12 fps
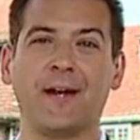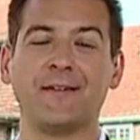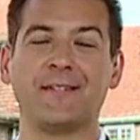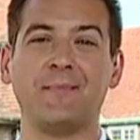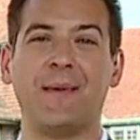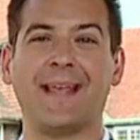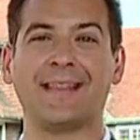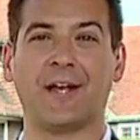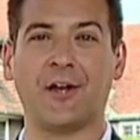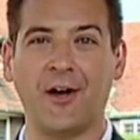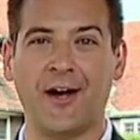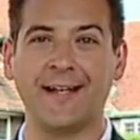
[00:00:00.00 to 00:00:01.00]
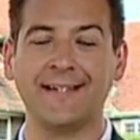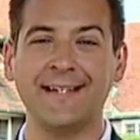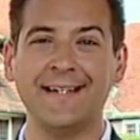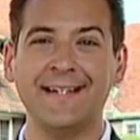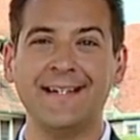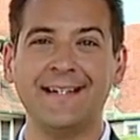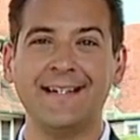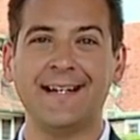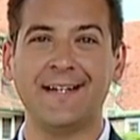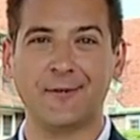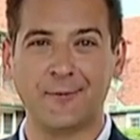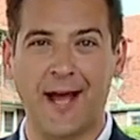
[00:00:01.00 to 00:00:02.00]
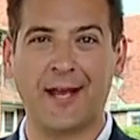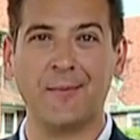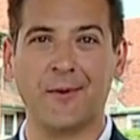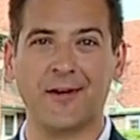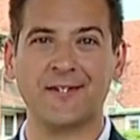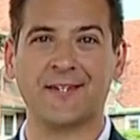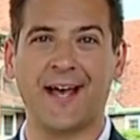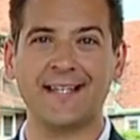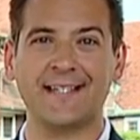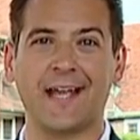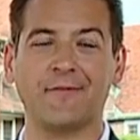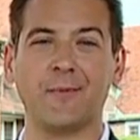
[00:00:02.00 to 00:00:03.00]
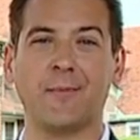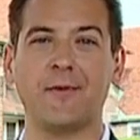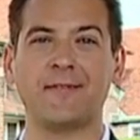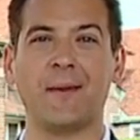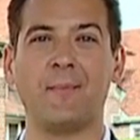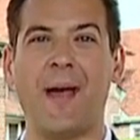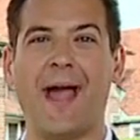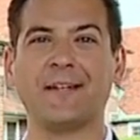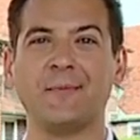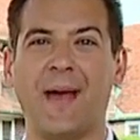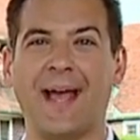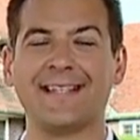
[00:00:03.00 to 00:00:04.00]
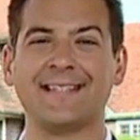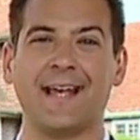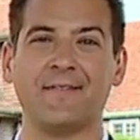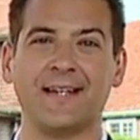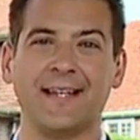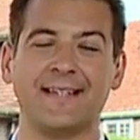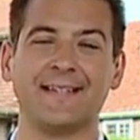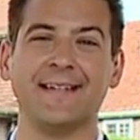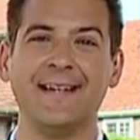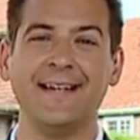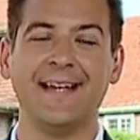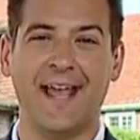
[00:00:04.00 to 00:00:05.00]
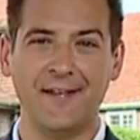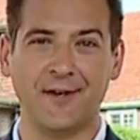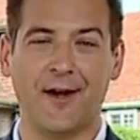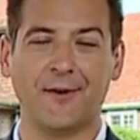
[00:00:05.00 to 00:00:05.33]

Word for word: winner to make the cut at the Rocket Mortgage Classic after posting back to back 70s. He